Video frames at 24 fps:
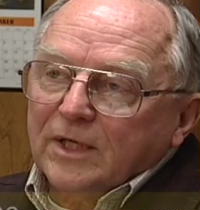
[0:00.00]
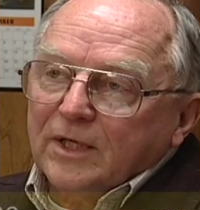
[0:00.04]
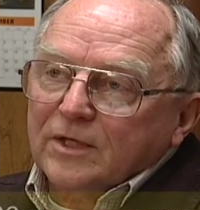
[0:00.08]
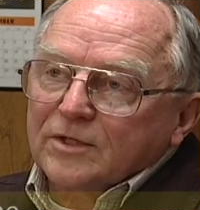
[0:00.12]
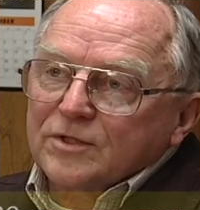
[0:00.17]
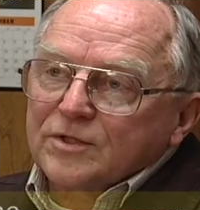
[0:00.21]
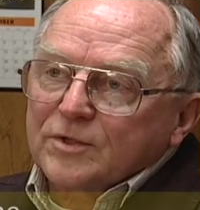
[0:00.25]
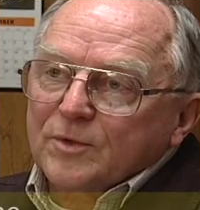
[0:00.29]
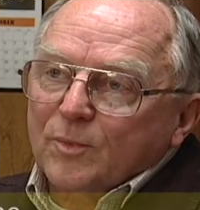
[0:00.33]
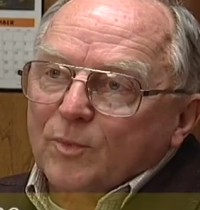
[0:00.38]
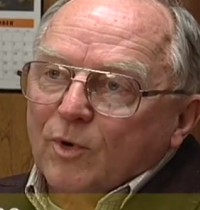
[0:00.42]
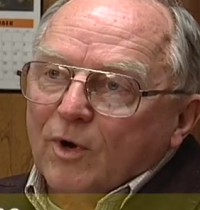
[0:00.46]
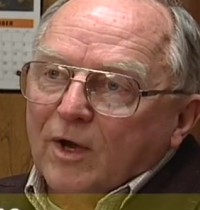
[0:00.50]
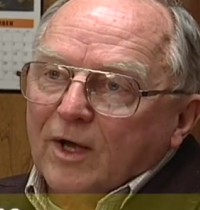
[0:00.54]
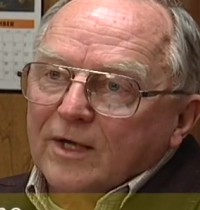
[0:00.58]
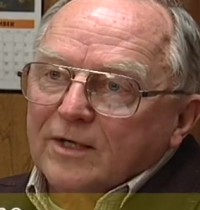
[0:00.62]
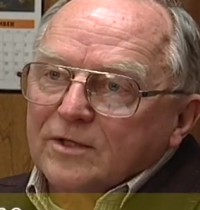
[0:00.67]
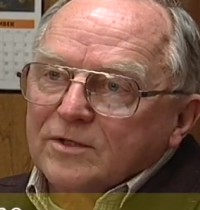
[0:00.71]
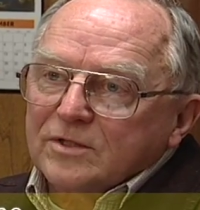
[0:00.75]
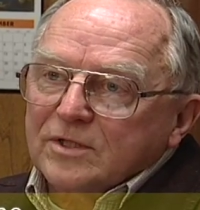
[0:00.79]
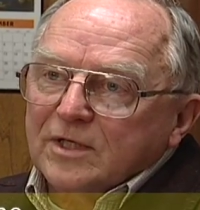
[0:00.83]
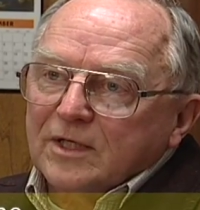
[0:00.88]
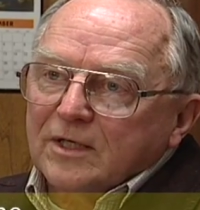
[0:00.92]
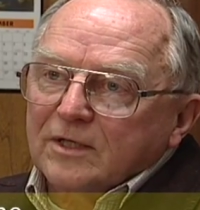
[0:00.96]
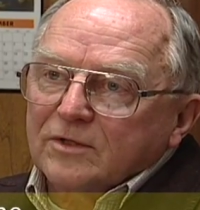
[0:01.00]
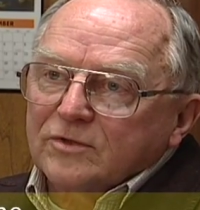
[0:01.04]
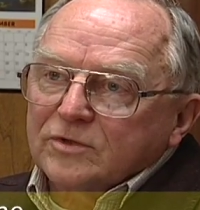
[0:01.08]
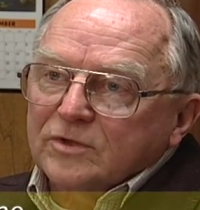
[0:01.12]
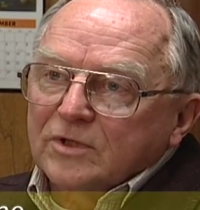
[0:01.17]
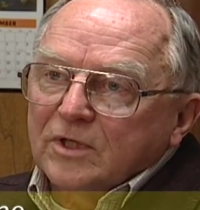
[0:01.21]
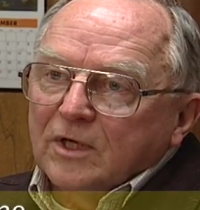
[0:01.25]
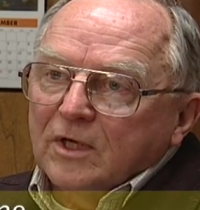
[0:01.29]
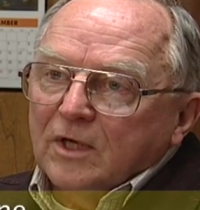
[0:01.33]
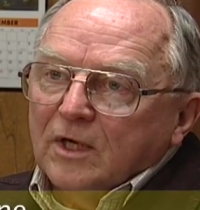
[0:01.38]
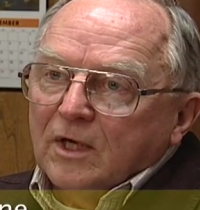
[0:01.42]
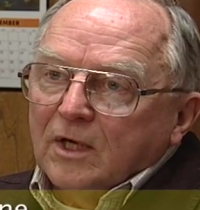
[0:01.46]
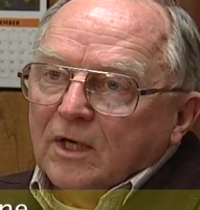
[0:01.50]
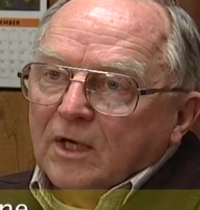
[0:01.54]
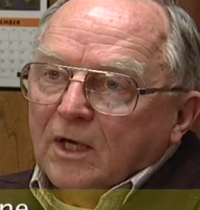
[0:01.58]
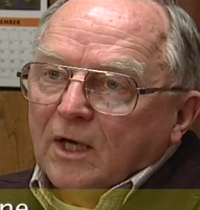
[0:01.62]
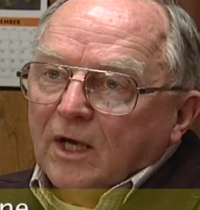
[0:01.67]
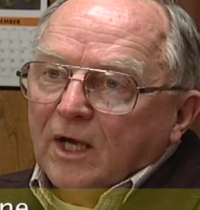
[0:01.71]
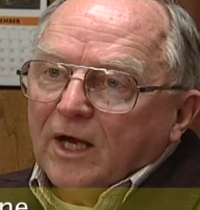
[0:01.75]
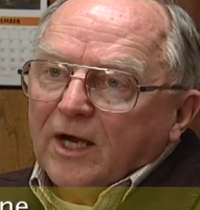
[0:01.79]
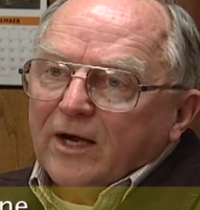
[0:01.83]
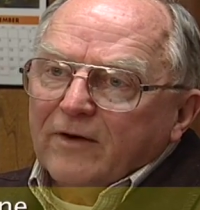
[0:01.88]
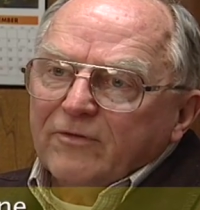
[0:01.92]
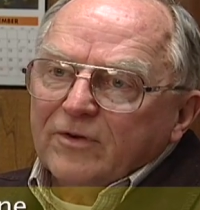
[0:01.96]
it surprised us,
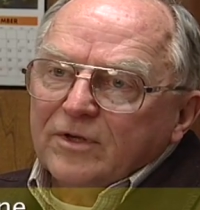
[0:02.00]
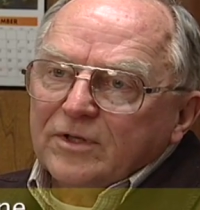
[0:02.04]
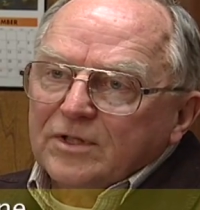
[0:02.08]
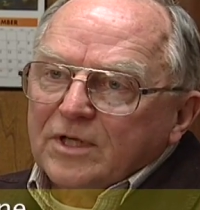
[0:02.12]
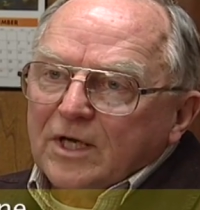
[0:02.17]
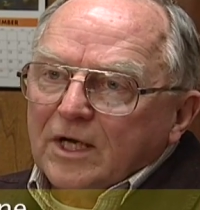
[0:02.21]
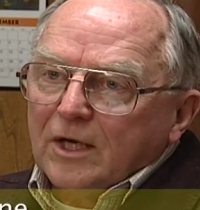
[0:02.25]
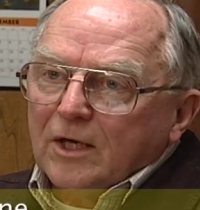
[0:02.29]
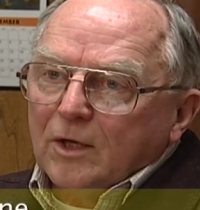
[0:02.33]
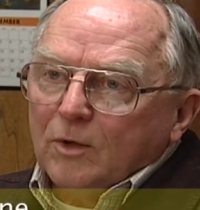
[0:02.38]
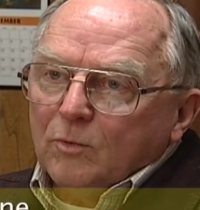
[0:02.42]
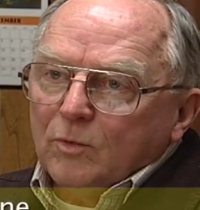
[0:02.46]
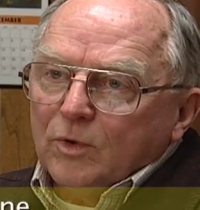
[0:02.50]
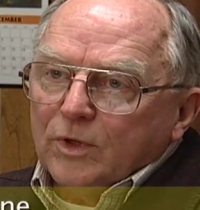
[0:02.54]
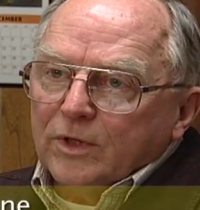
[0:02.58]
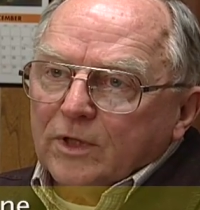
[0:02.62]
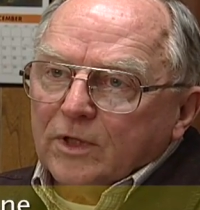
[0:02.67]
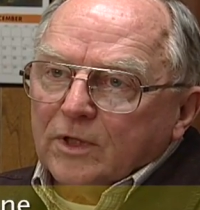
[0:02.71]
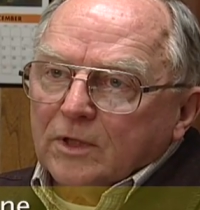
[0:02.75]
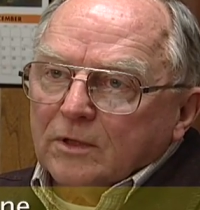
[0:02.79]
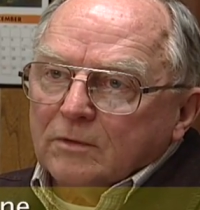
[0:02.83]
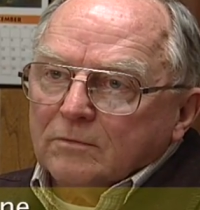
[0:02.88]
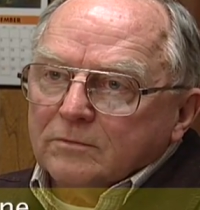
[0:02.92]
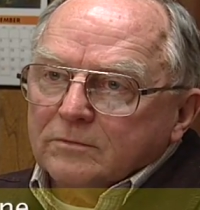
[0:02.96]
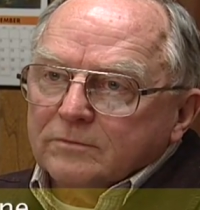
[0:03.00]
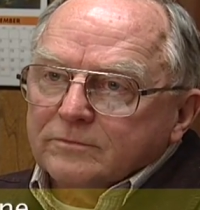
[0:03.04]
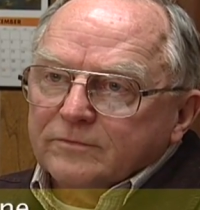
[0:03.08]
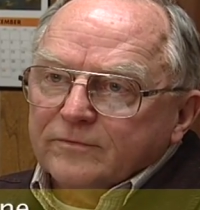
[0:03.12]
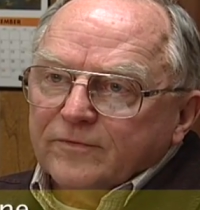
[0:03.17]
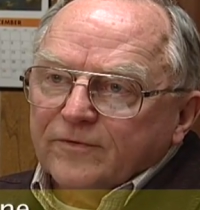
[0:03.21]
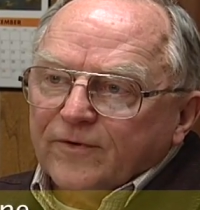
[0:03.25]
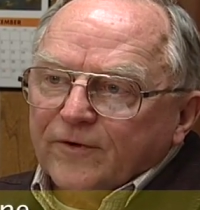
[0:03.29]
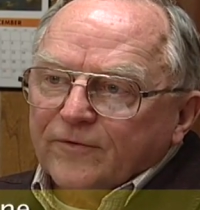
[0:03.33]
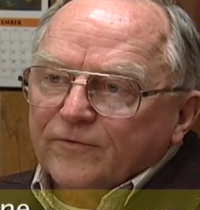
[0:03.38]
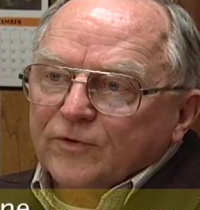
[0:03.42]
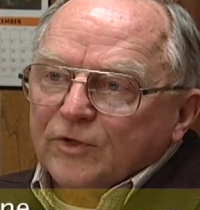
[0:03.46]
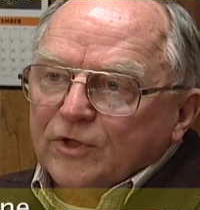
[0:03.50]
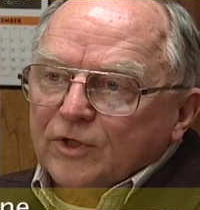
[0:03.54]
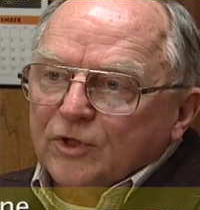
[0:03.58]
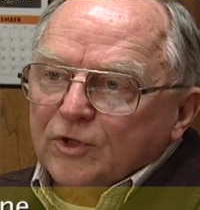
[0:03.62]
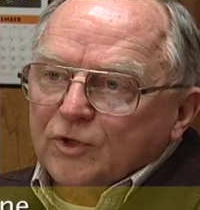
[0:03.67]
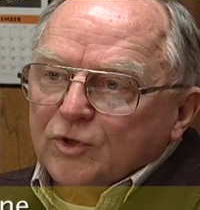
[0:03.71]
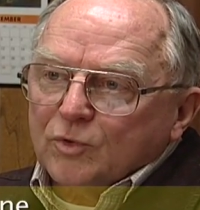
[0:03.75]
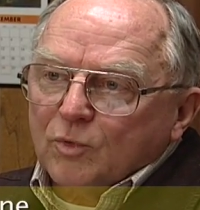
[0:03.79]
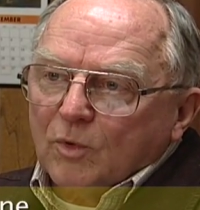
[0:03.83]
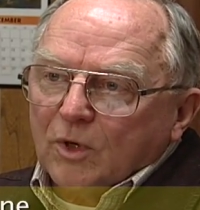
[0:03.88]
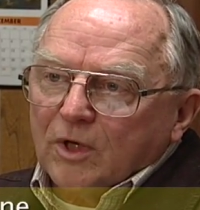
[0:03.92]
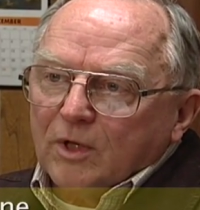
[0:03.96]
every town within 15
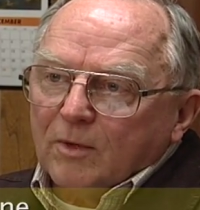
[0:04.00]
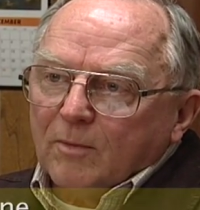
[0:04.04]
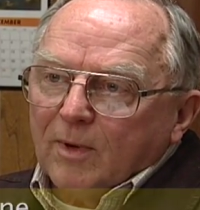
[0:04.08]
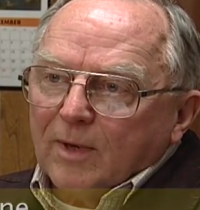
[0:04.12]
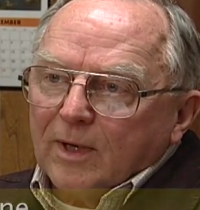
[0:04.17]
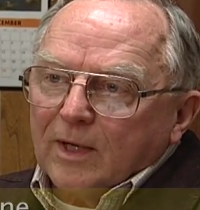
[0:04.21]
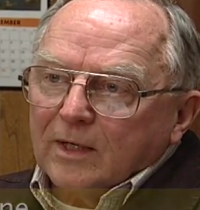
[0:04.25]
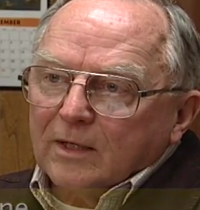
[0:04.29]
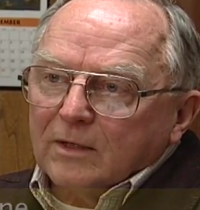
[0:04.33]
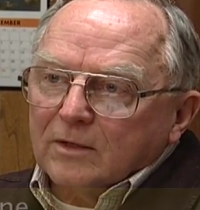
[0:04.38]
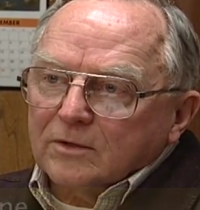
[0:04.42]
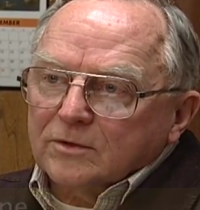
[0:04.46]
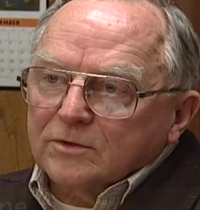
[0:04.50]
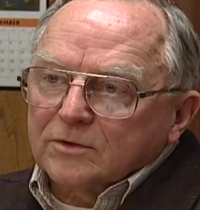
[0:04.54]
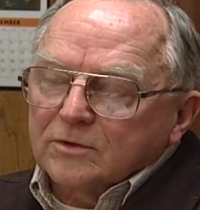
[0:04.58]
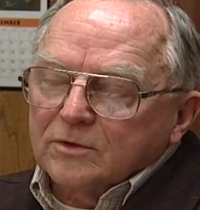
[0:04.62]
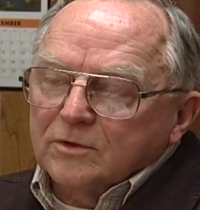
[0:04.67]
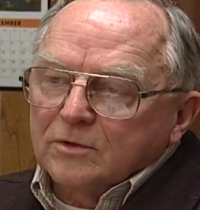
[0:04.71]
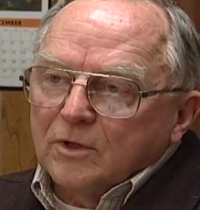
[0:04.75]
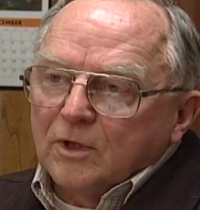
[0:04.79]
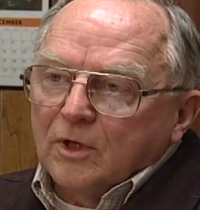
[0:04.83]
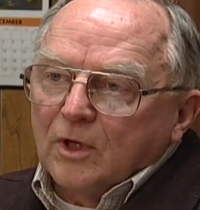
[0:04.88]
or 20 miles